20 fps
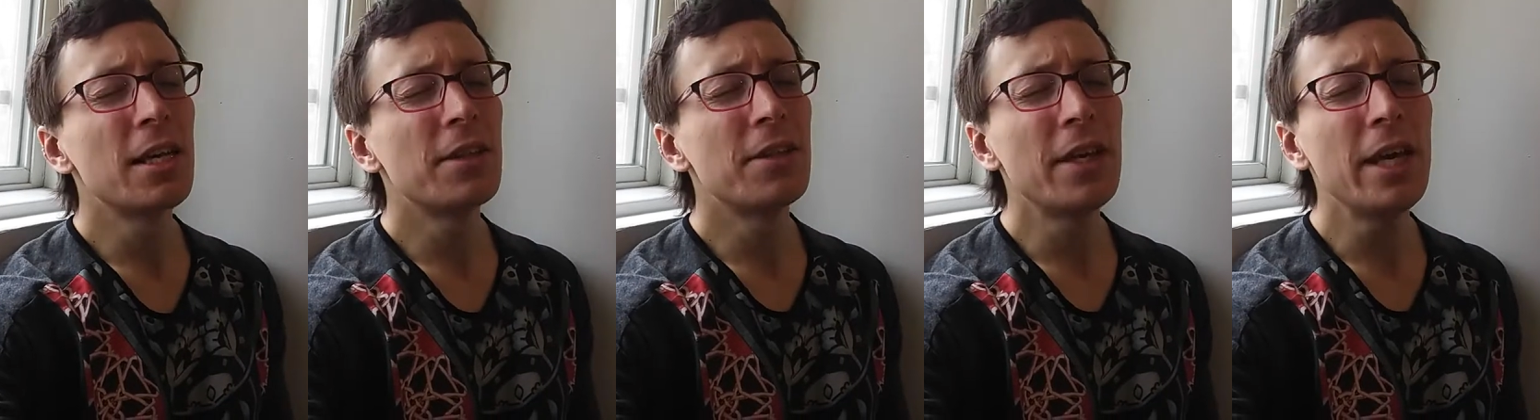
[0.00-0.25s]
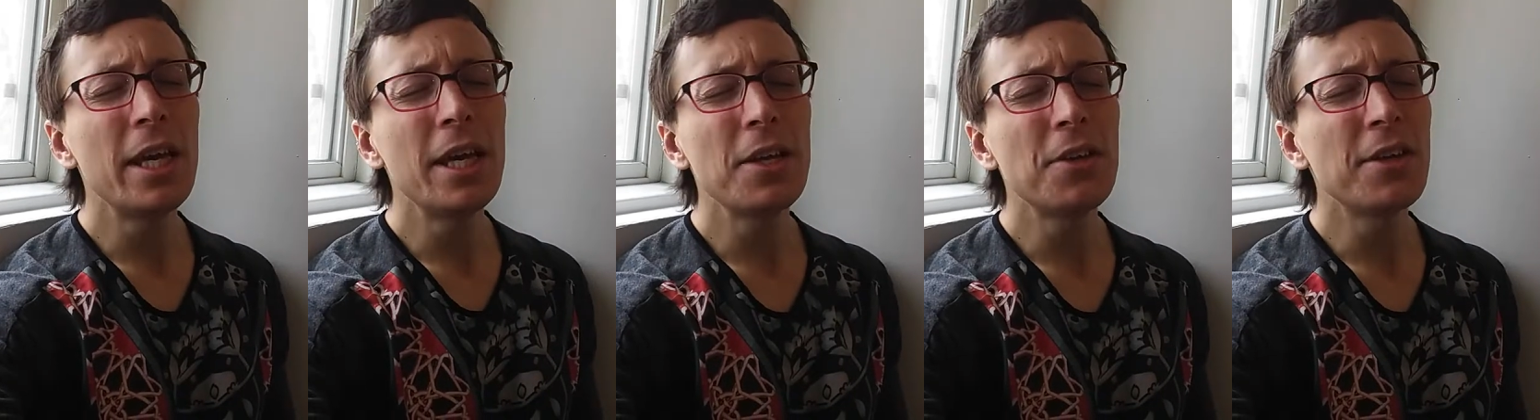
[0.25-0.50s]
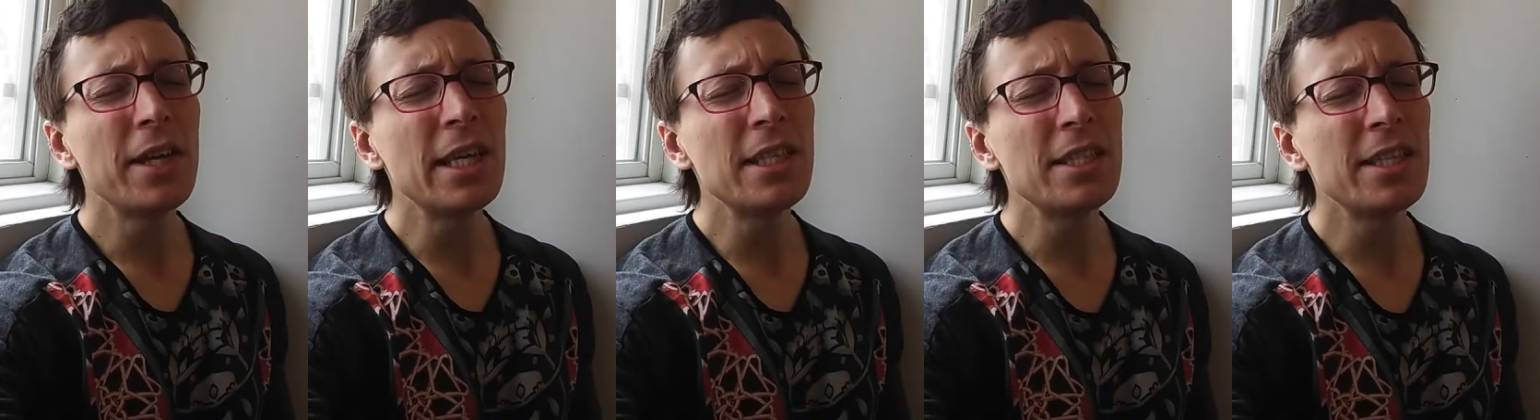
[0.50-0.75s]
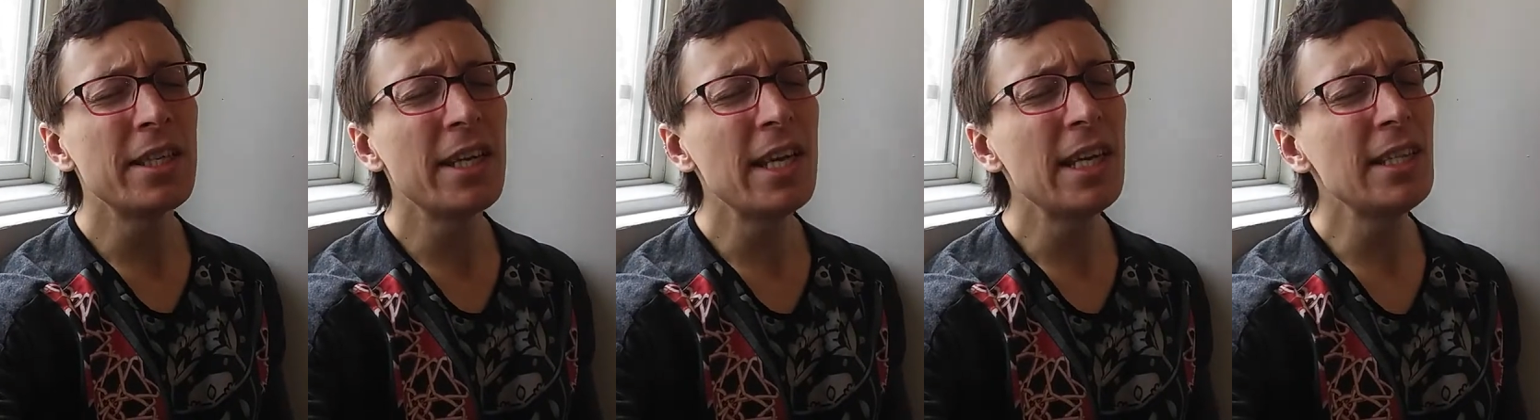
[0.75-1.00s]
They
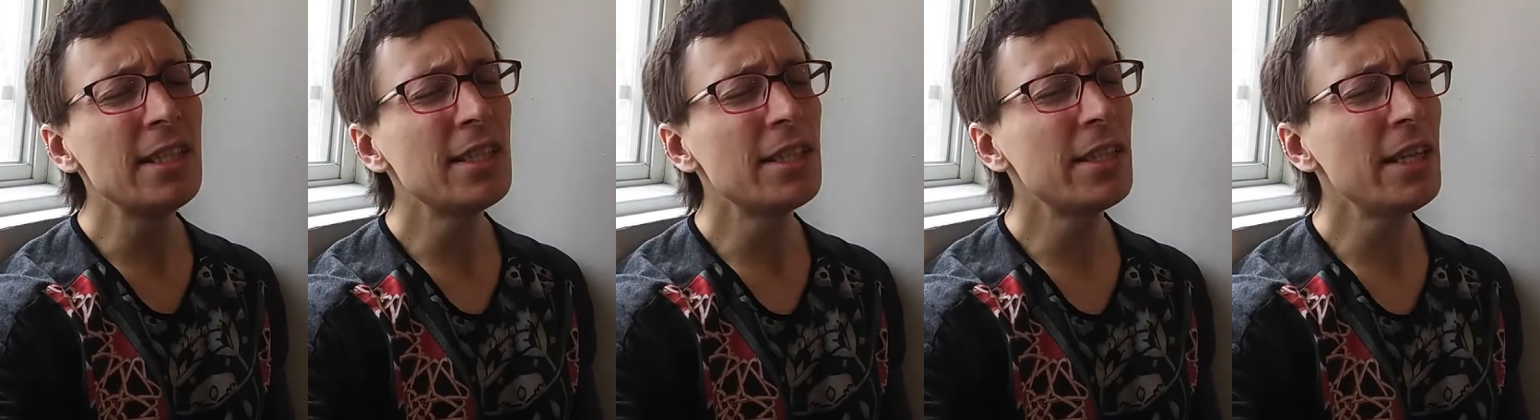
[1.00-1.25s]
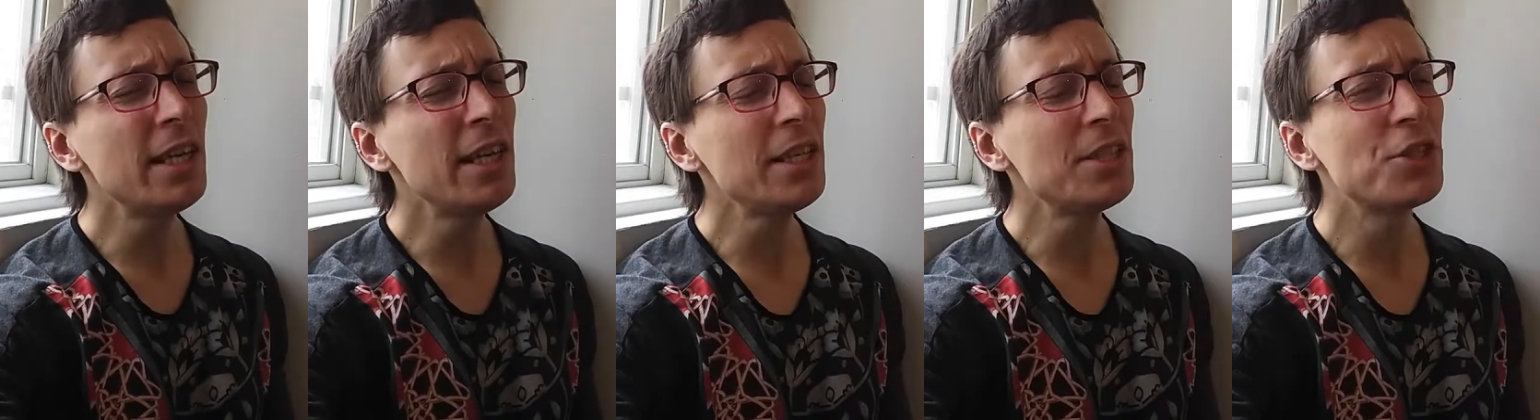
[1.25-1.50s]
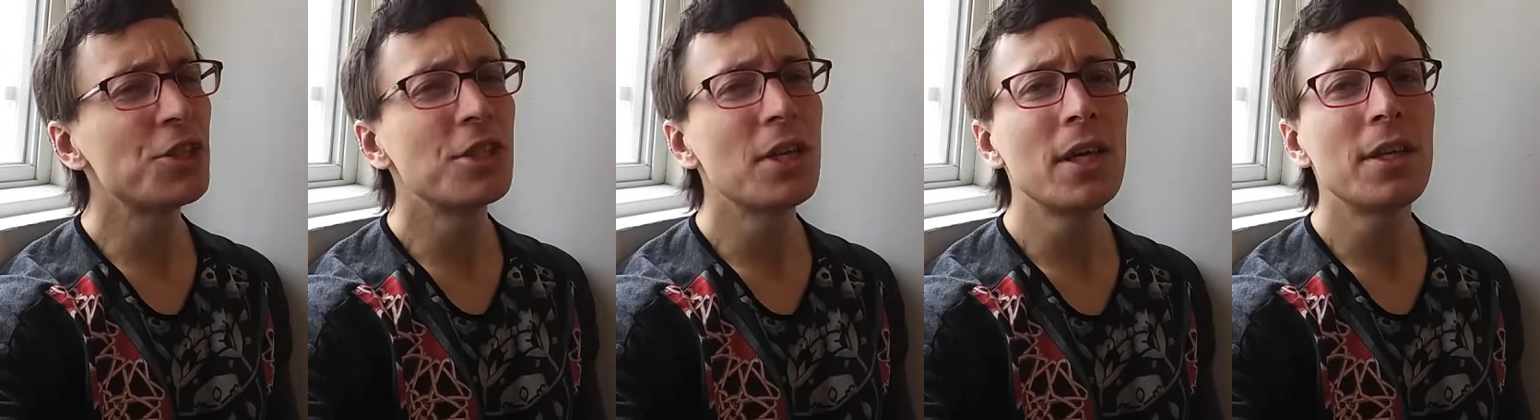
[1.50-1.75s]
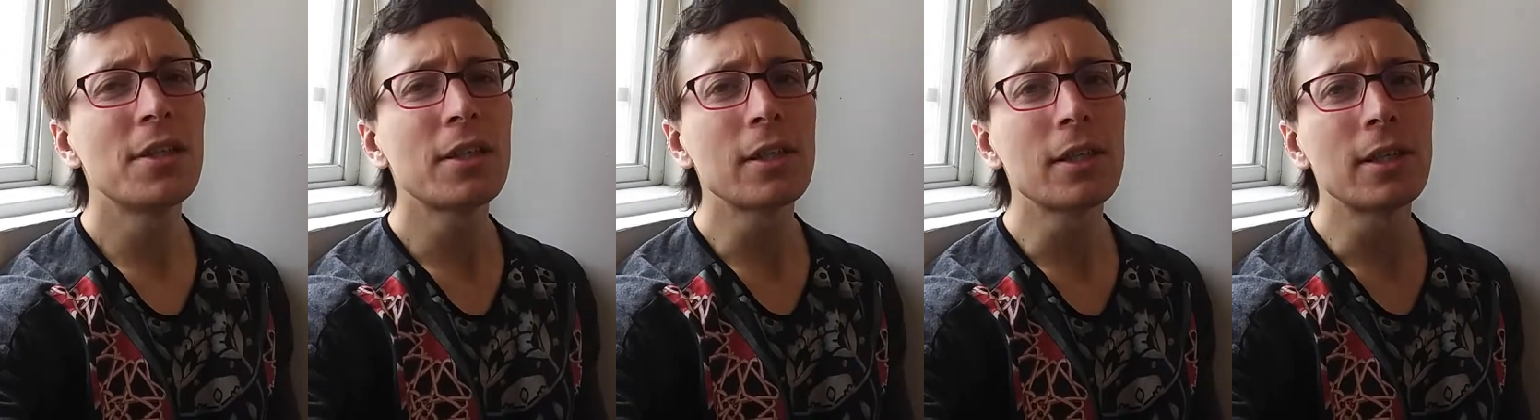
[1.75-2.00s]
race against each
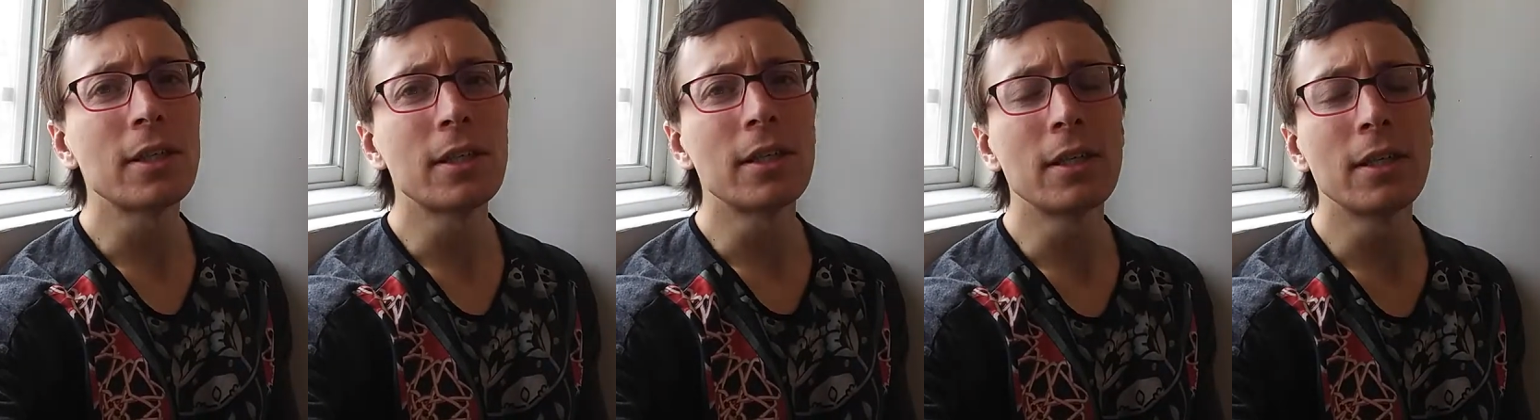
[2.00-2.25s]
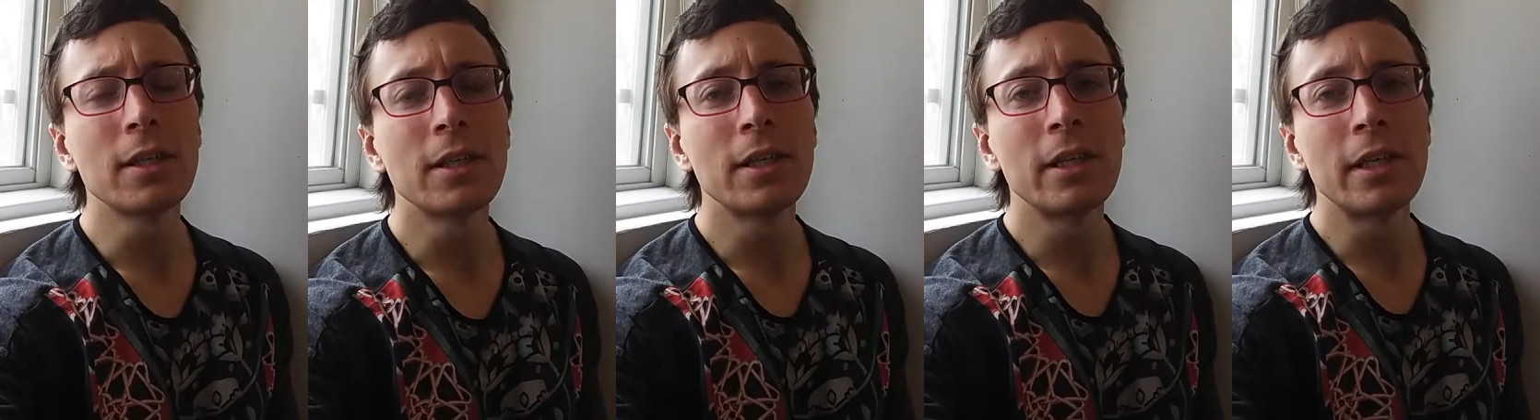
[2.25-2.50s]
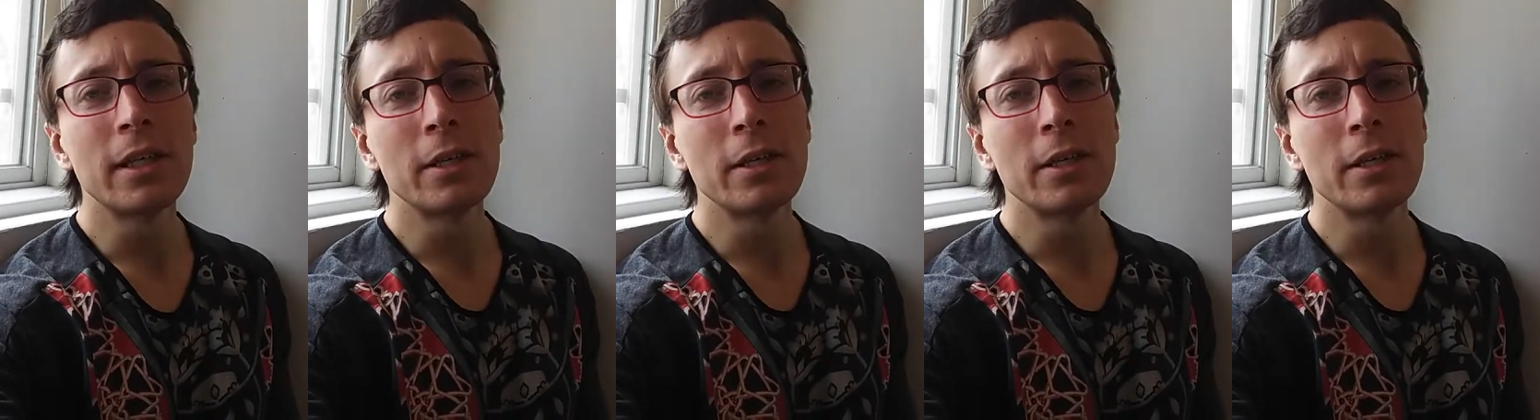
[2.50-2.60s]
other